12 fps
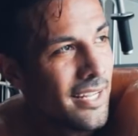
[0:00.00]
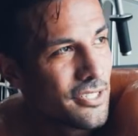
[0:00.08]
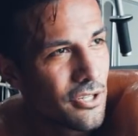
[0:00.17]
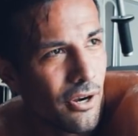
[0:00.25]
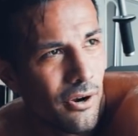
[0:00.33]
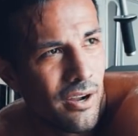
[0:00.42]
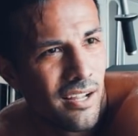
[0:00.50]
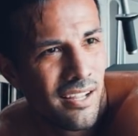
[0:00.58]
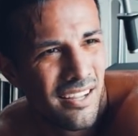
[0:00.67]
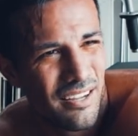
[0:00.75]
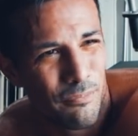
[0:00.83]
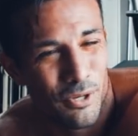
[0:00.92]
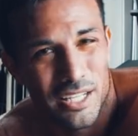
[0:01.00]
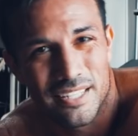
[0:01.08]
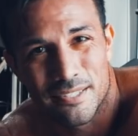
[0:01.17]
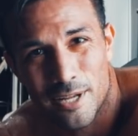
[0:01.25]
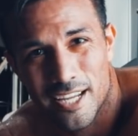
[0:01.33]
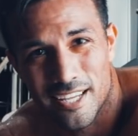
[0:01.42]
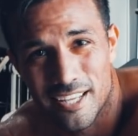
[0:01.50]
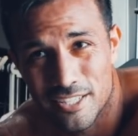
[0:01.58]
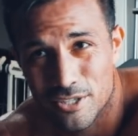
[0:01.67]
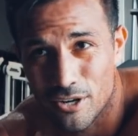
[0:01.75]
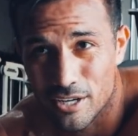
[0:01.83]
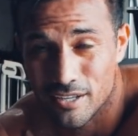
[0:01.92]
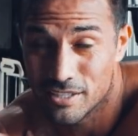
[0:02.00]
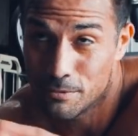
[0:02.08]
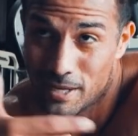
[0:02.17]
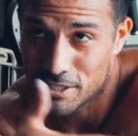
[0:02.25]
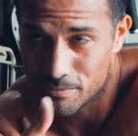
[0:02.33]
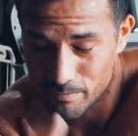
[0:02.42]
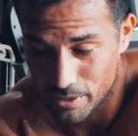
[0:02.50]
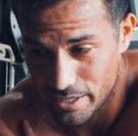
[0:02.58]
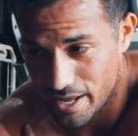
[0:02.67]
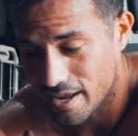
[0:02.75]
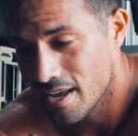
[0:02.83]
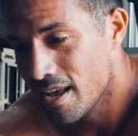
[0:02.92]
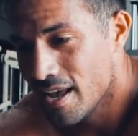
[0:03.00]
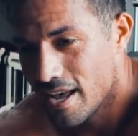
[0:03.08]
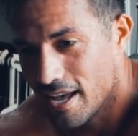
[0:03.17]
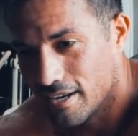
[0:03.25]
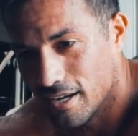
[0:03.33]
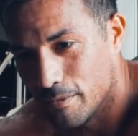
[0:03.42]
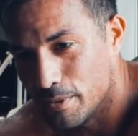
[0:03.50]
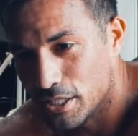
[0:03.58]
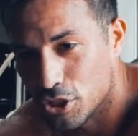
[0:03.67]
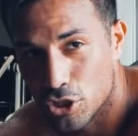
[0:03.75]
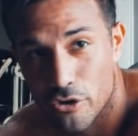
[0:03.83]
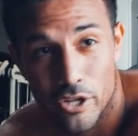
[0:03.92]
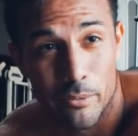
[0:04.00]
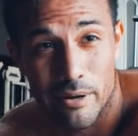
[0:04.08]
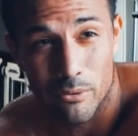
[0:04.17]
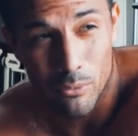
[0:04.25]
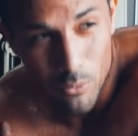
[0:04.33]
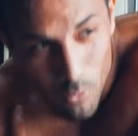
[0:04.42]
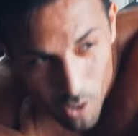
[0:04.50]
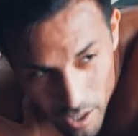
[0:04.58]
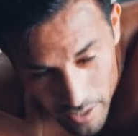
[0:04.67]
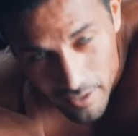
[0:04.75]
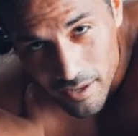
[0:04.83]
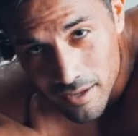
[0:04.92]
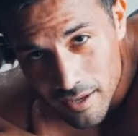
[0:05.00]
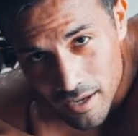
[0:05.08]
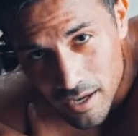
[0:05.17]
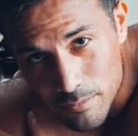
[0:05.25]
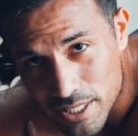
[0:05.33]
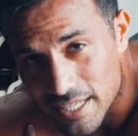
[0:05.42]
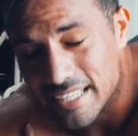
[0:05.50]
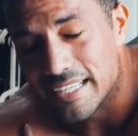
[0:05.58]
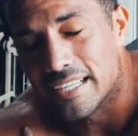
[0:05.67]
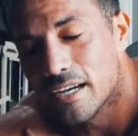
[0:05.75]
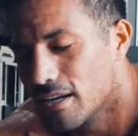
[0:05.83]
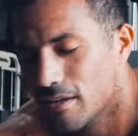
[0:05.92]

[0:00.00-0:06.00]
So bringing this back in starting this past Monday and uh, being sure that no matter what, I'm taking